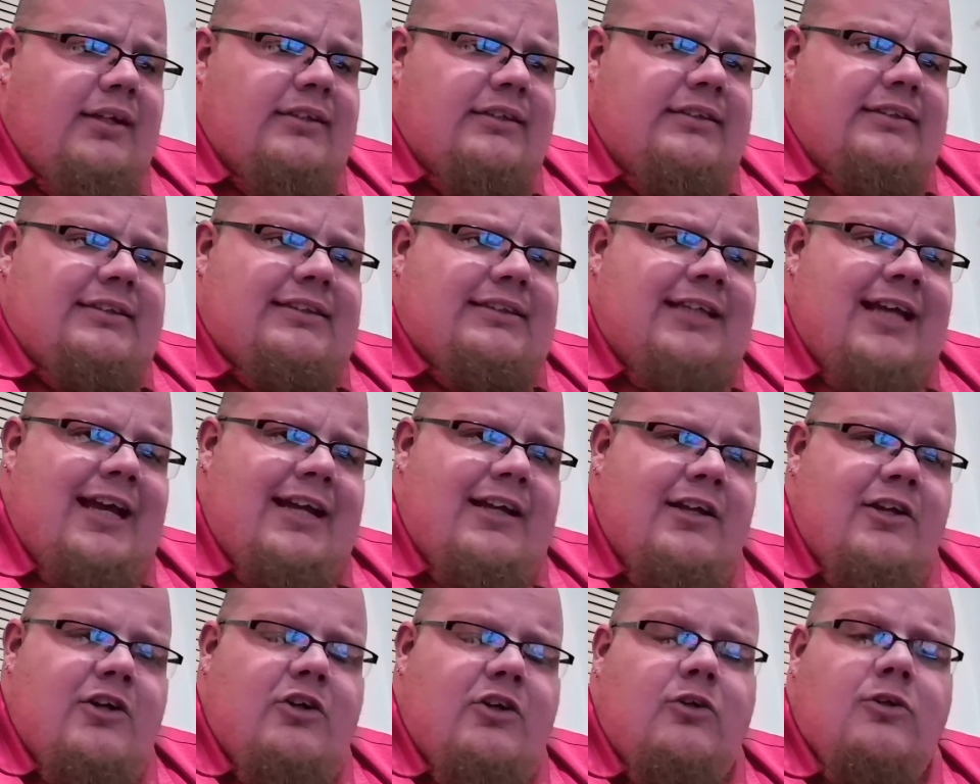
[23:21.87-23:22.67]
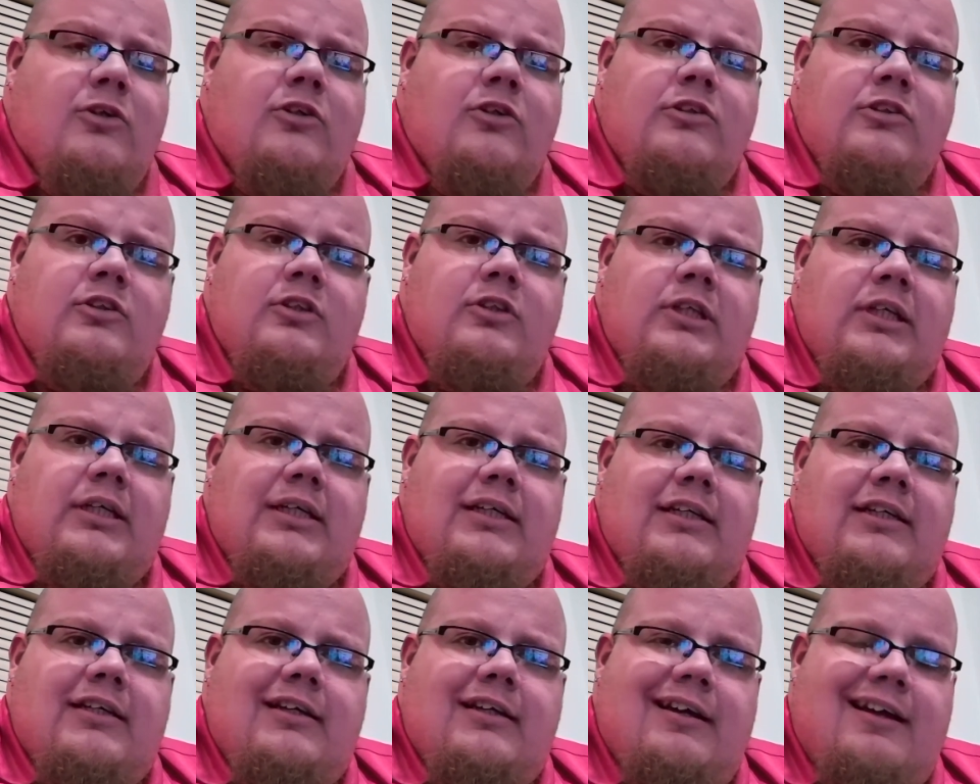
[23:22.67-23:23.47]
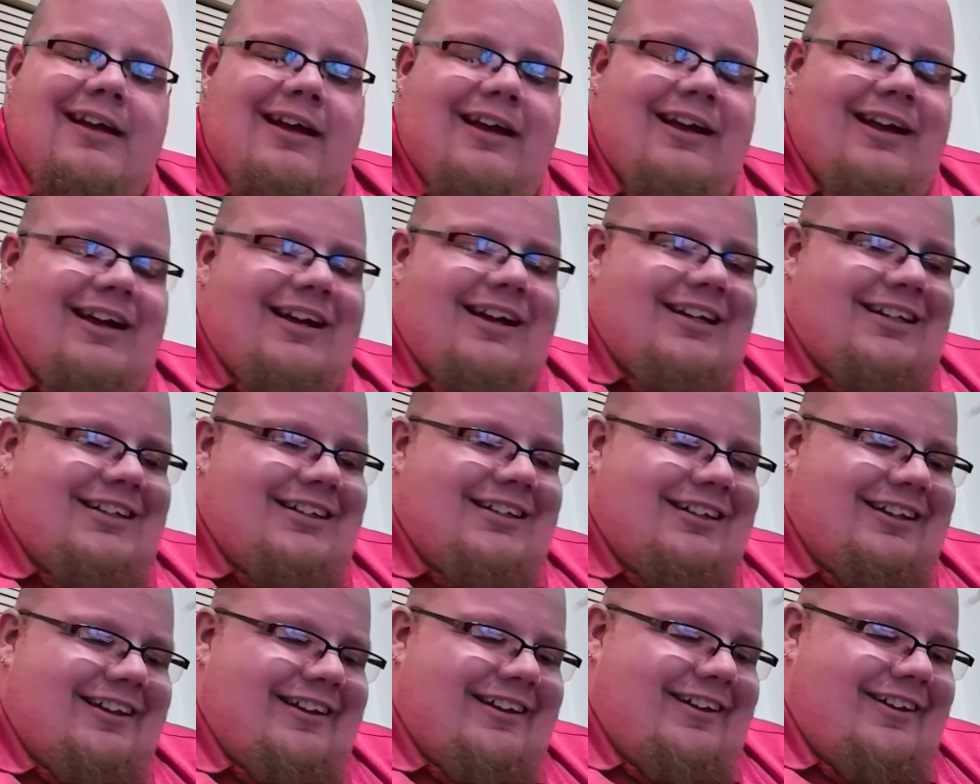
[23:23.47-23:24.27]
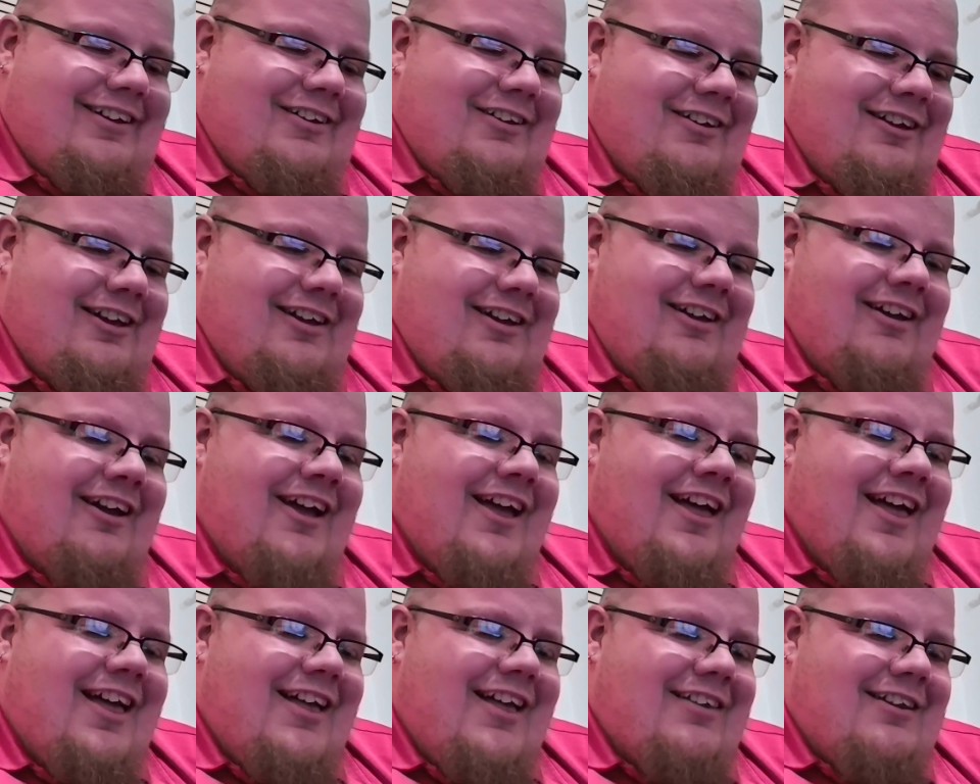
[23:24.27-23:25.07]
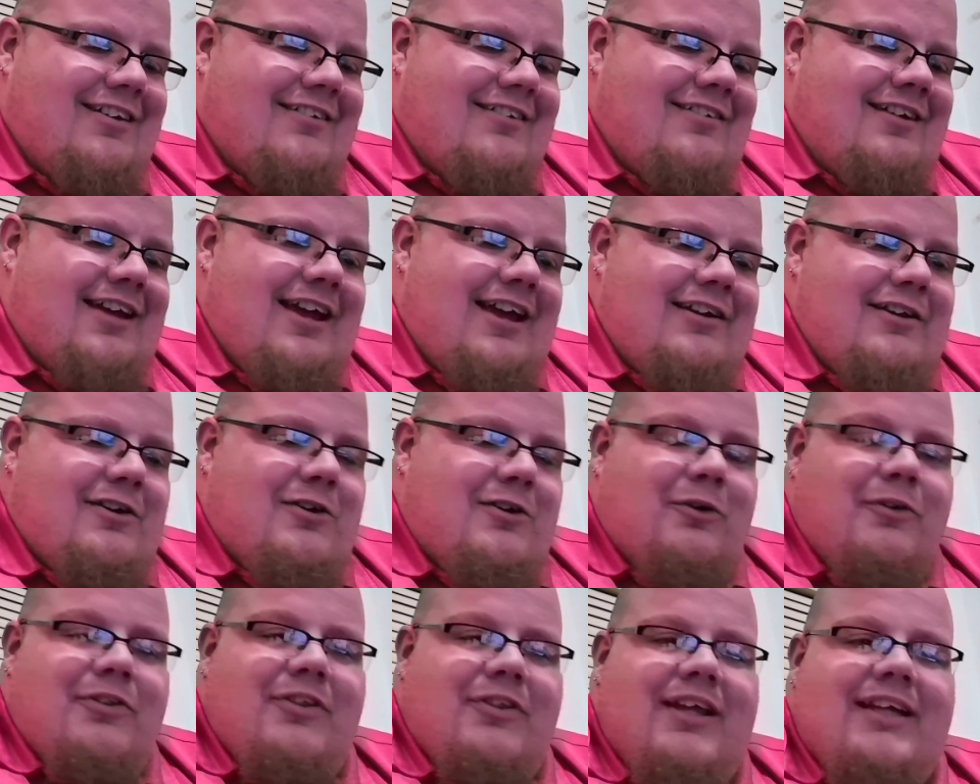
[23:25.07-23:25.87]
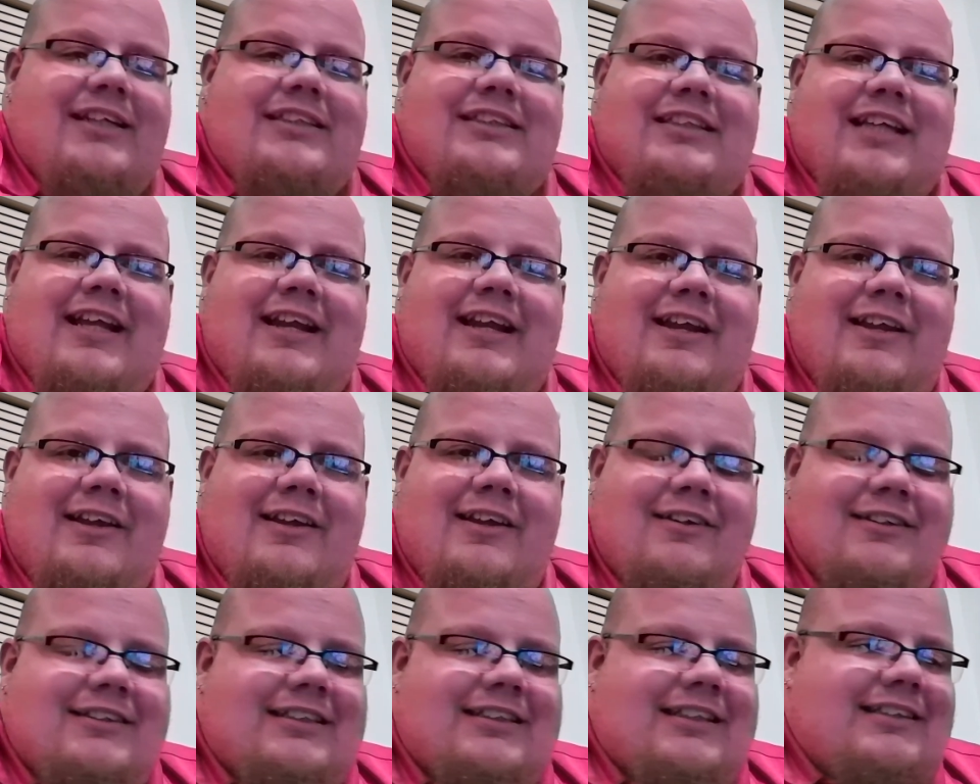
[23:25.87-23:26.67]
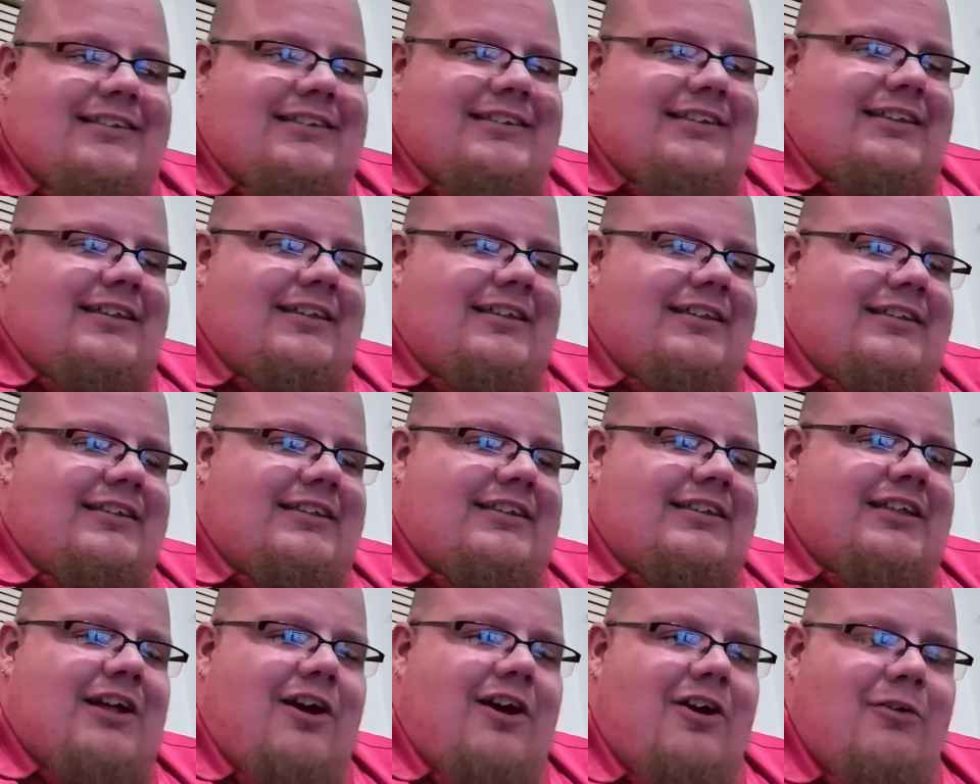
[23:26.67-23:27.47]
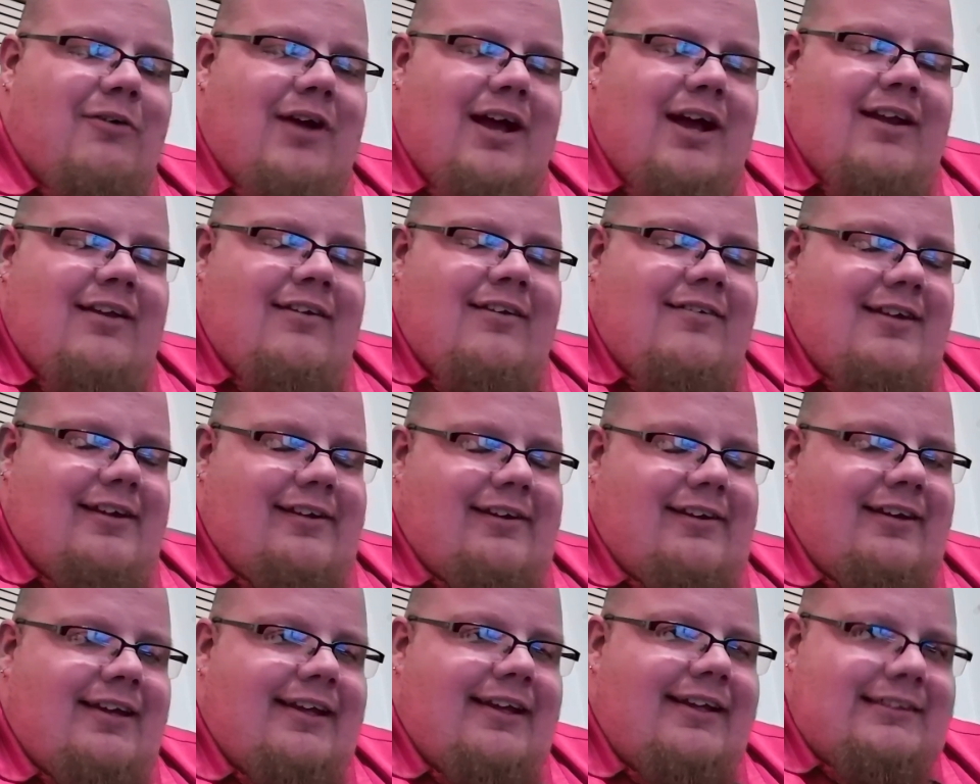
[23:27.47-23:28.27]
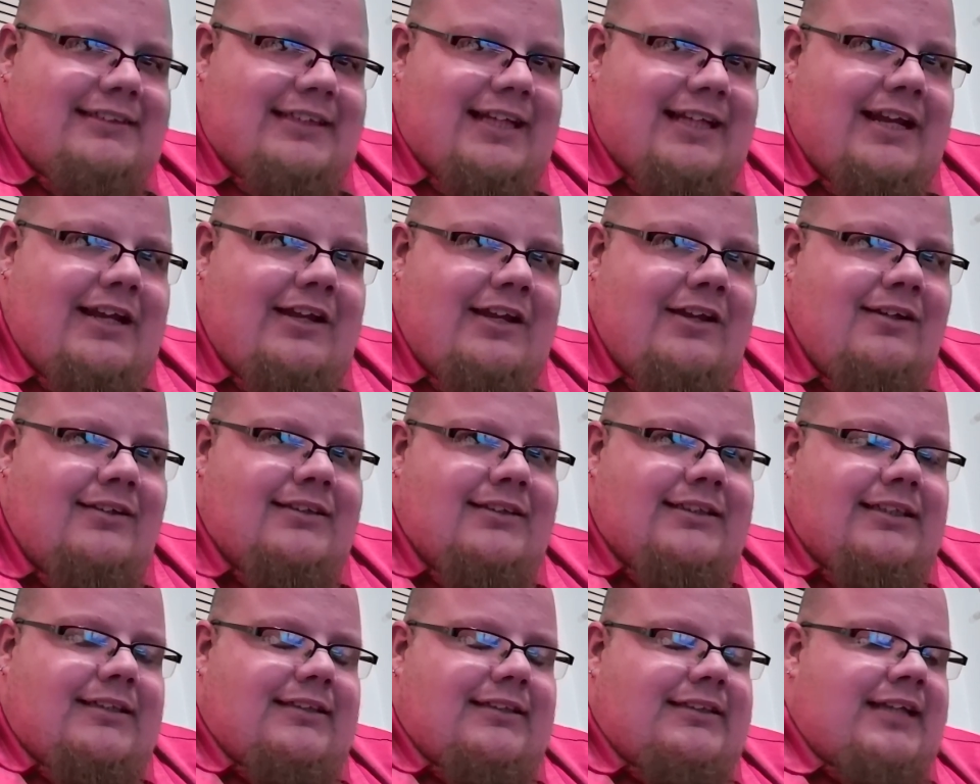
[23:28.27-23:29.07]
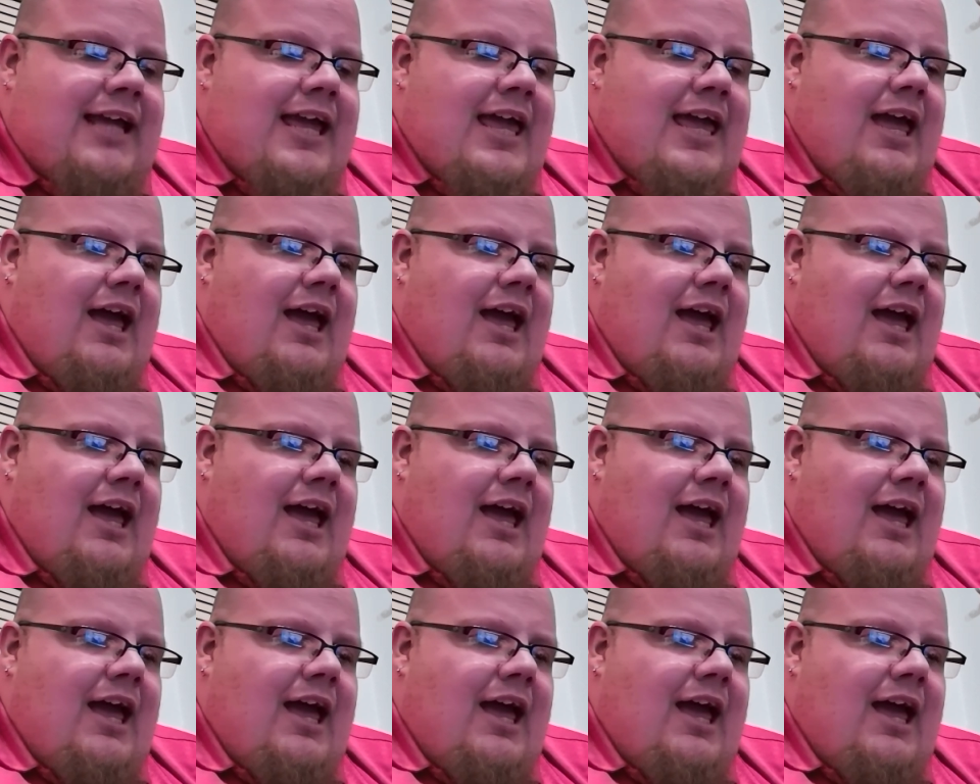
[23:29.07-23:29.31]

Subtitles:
technical the technical things that he uses, the songwriting techniques that he uses,